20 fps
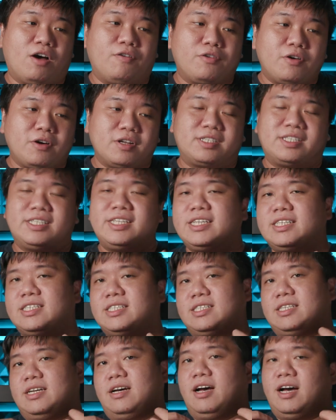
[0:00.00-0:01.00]
of course,
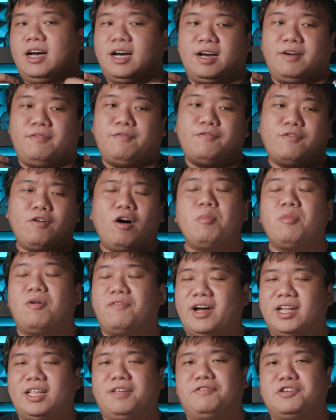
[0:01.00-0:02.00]
this uh, form of
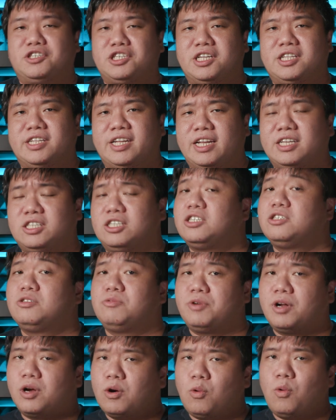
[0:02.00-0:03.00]
artificial
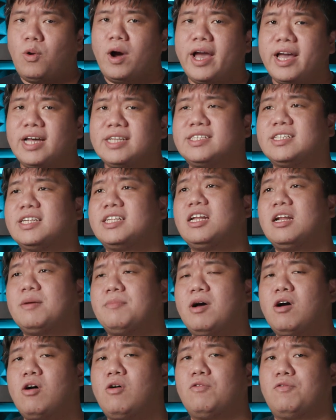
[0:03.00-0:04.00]
intelligence requires certain
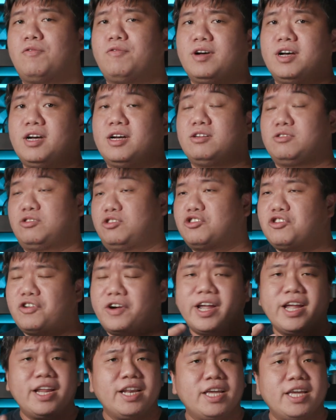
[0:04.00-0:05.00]
amount of uh,
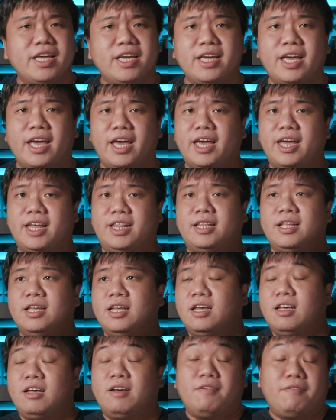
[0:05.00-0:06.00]
training and
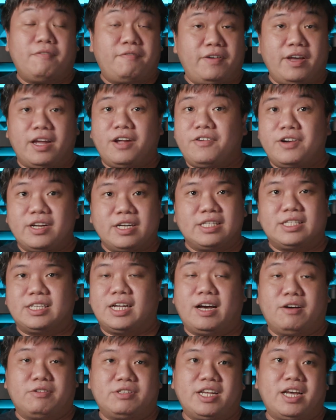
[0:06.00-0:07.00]
various, uh,
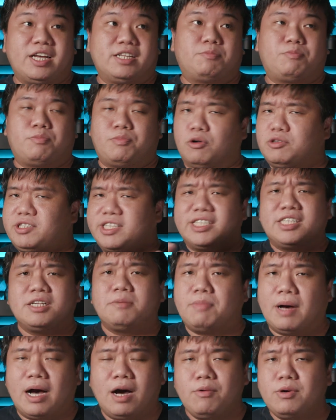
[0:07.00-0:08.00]
I'll say, processing
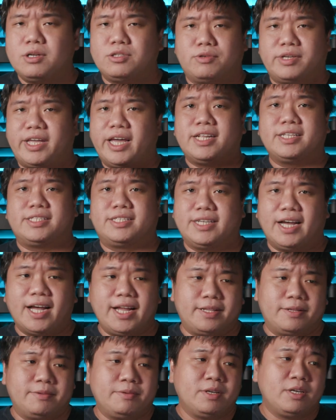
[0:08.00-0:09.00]
power to get it
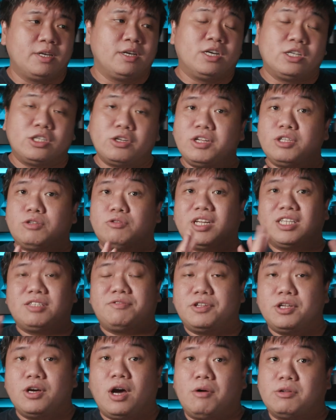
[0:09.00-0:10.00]
done. So in today's
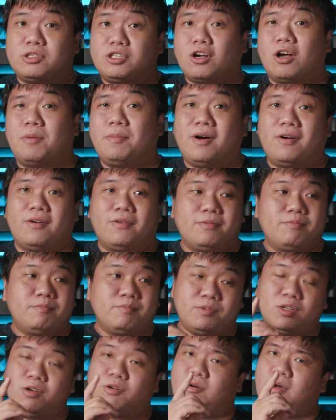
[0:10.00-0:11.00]
video, I'll talk about, you
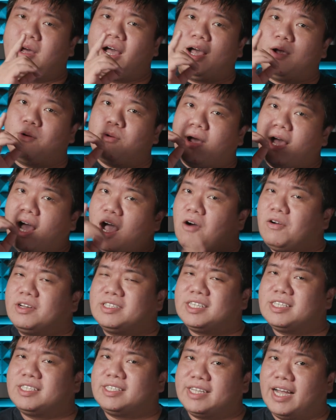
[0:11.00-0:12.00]
know, how
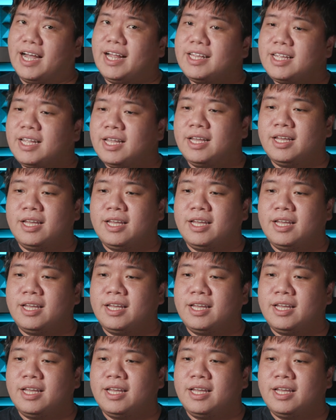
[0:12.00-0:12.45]
is it done,